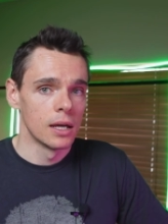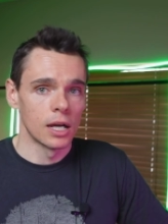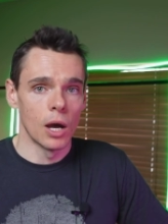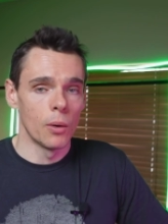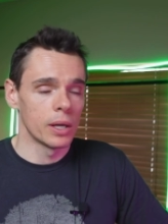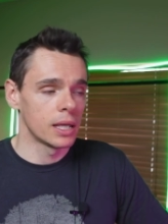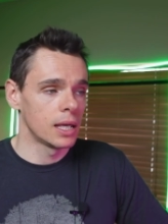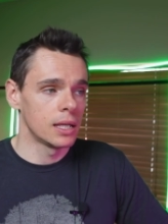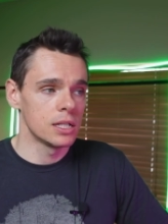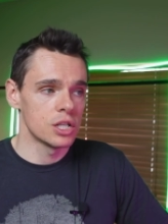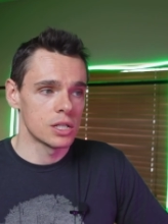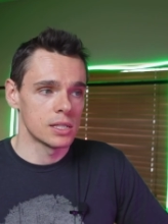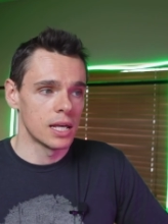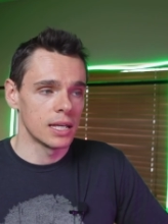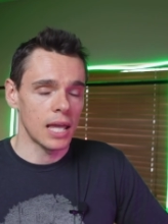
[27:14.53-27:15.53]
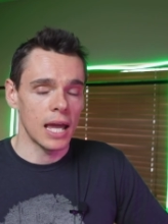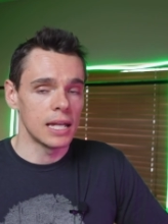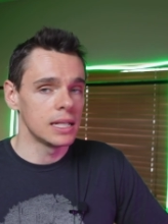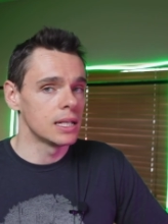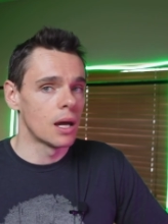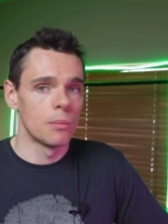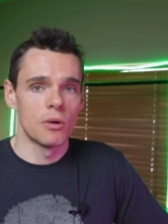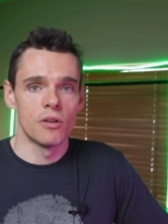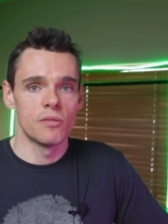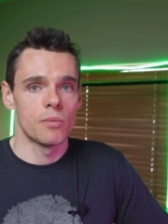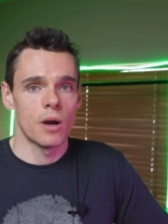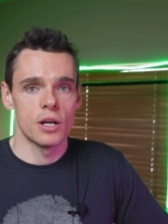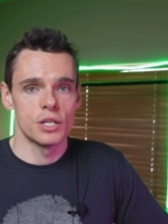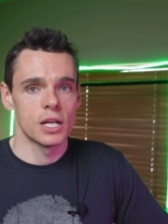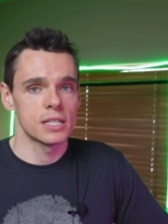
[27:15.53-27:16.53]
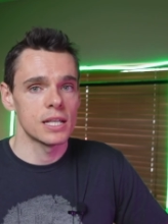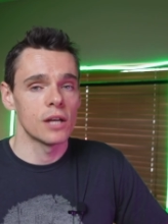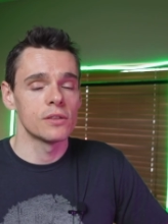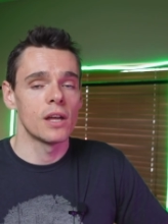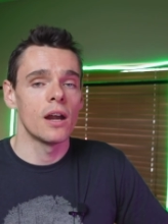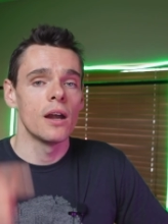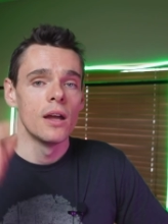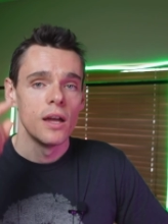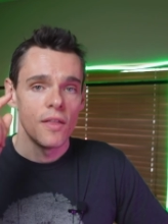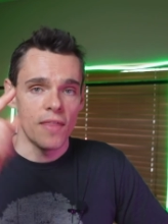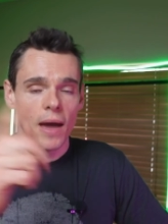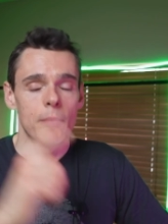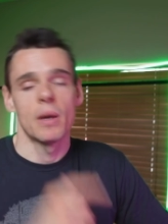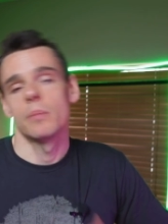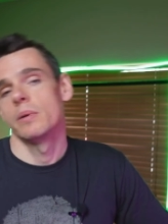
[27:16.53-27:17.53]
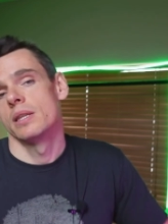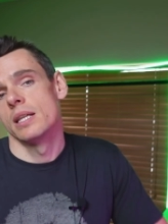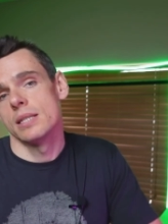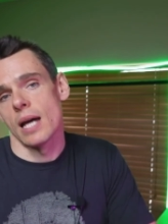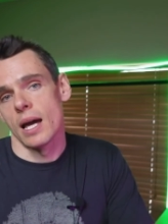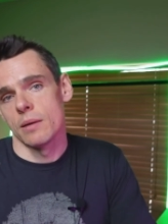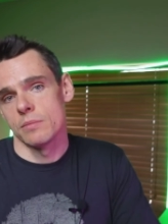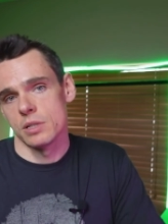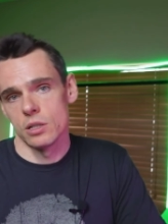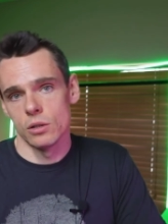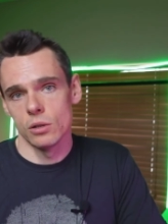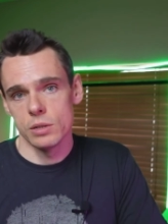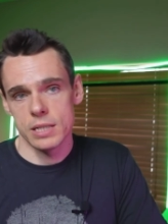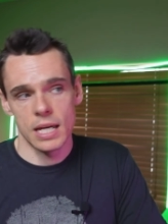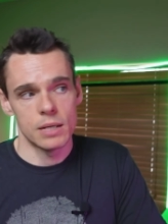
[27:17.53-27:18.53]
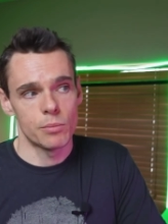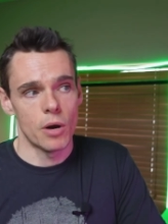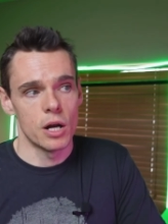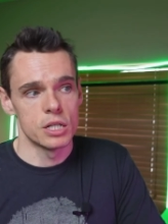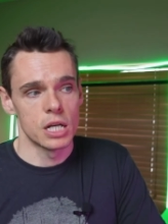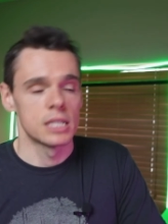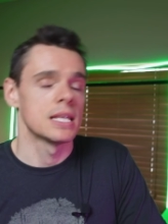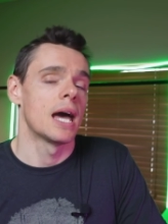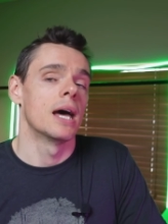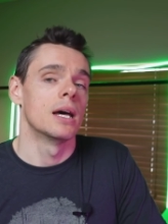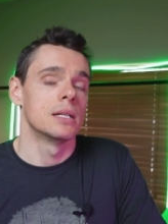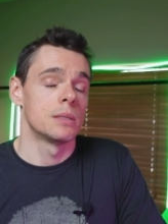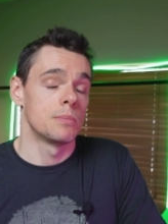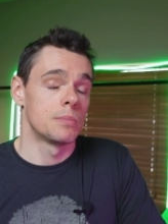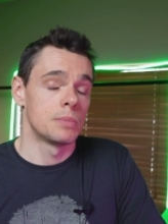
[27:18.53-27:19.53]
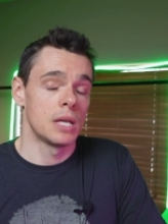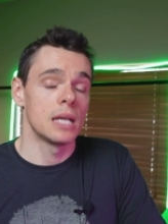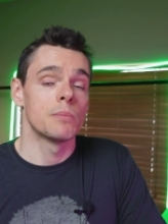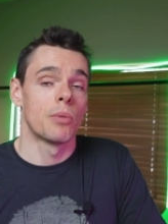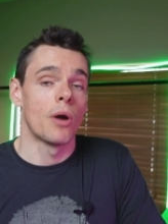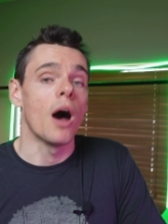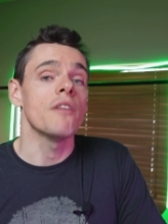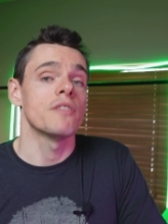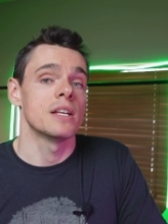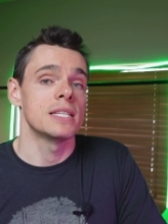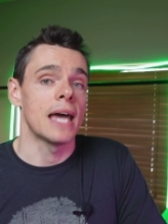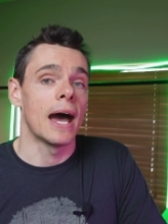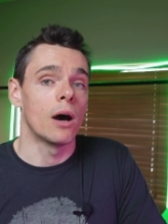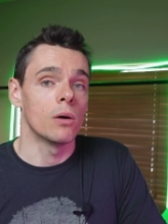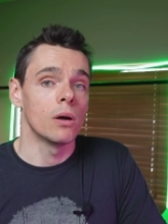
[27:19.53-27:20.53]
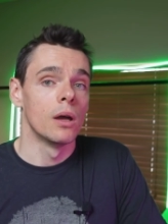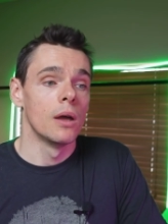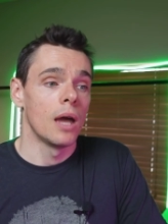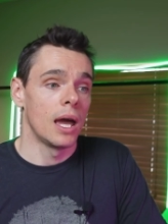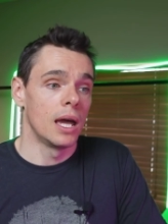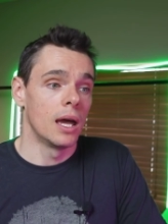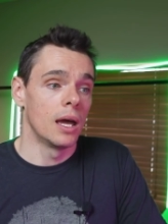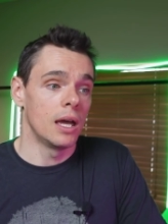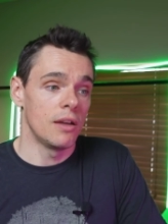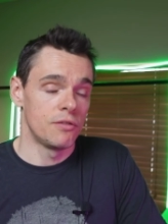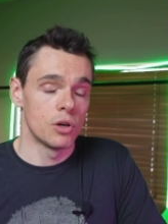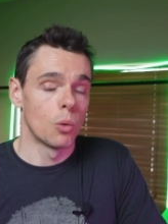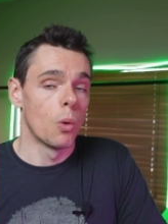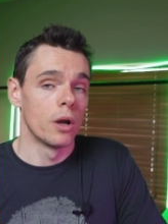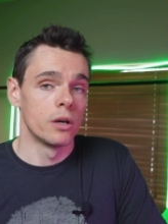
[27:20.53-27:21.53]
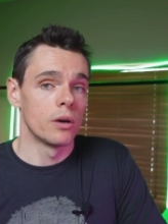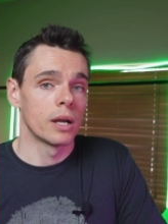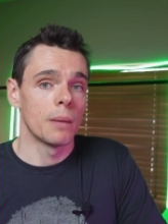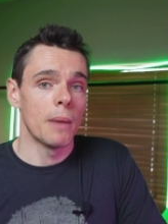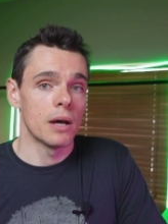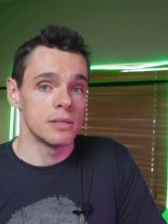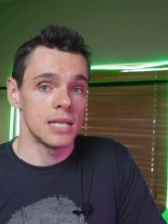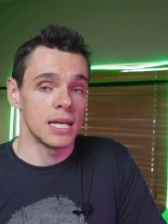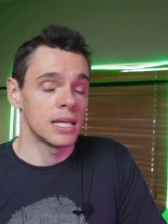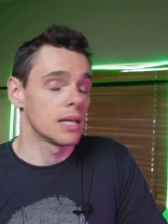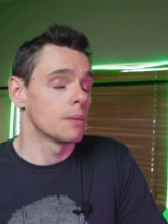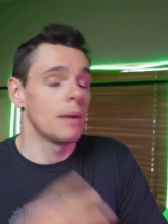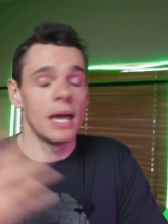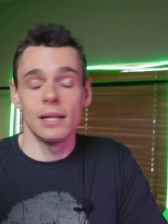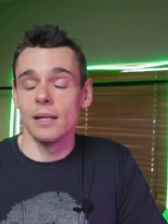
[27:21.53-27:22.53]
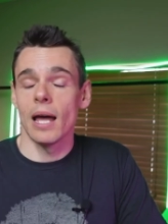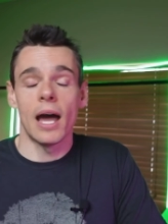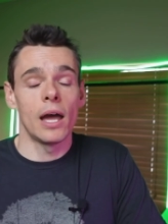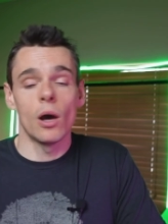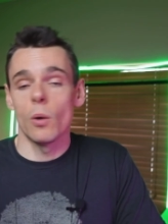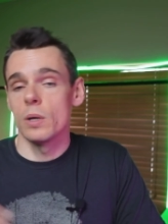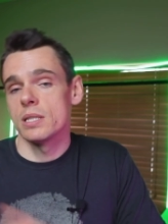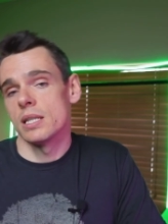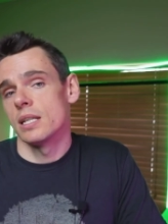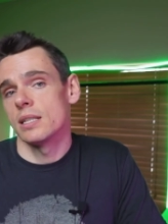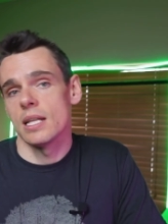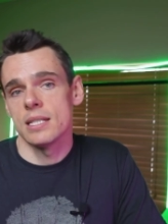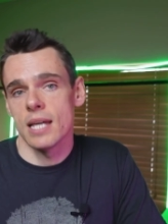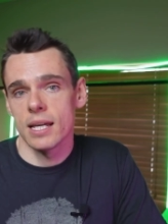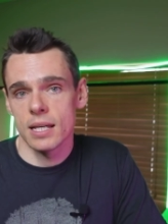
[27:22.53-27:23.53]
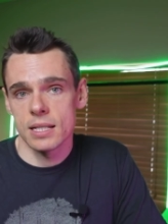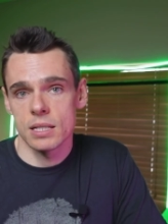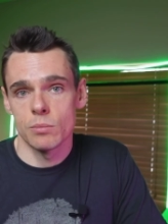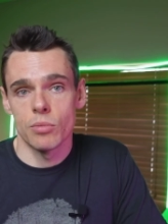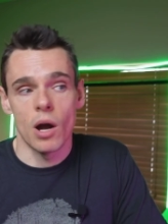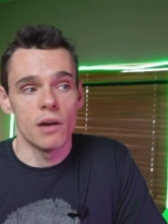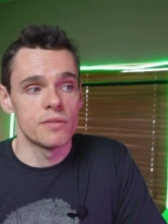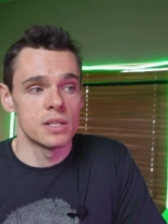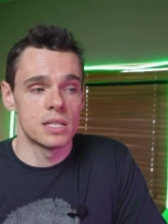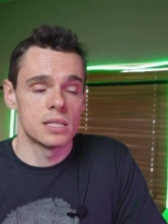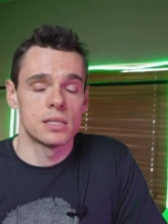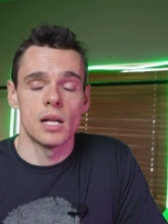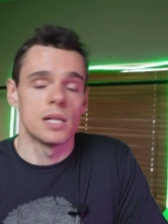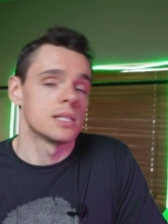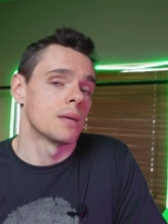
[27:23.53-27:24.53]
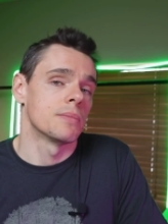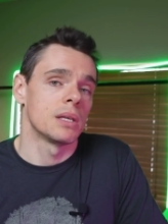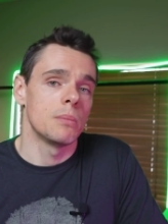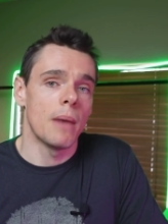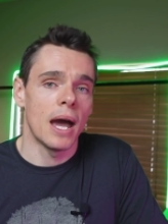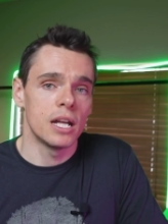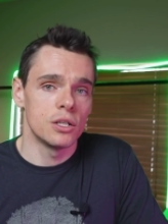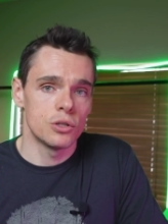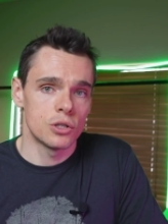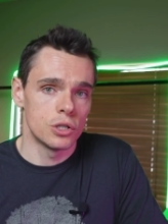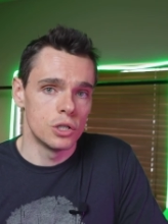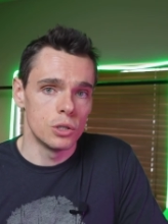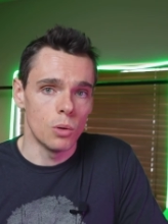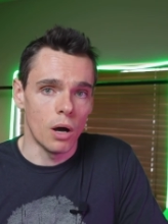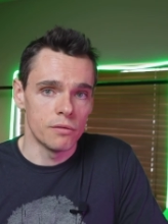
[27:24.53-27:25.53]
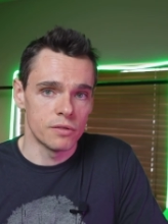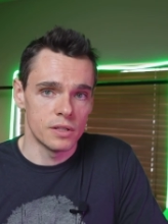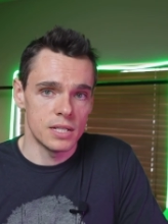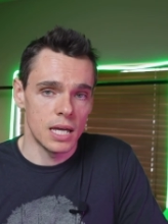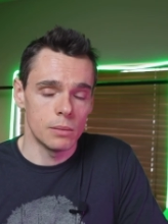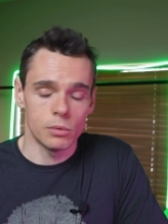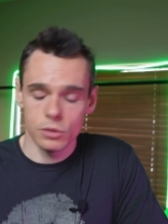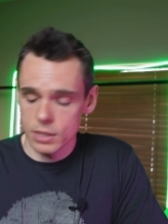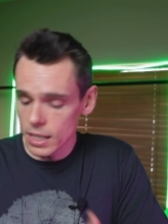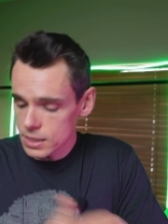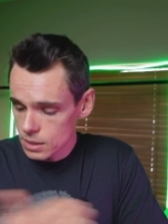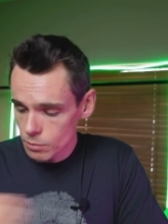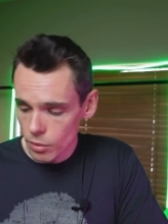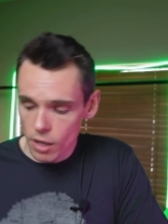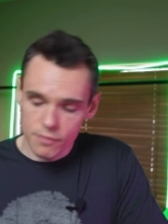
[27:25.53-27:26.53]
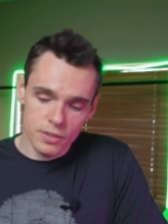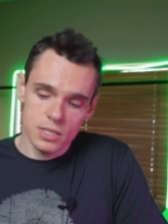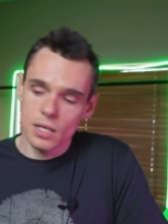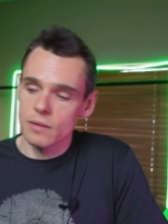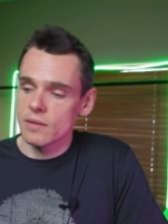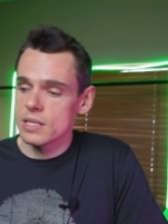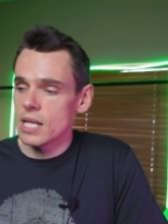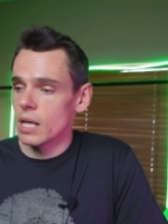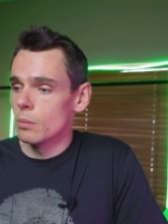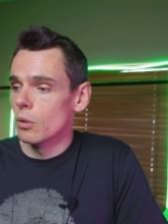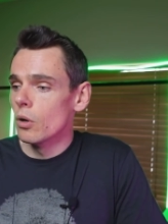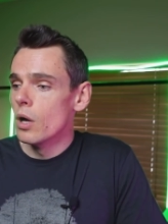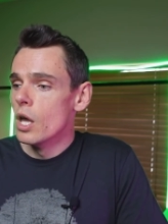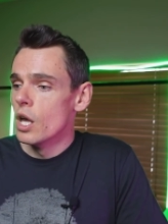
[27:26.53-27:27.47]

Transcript: going in, just like any number of projects out there, that might be the time to take profits out if you're wondering about taking them. And I always think that taking some profits is not something bad you should do off the table. Take some profits off the table.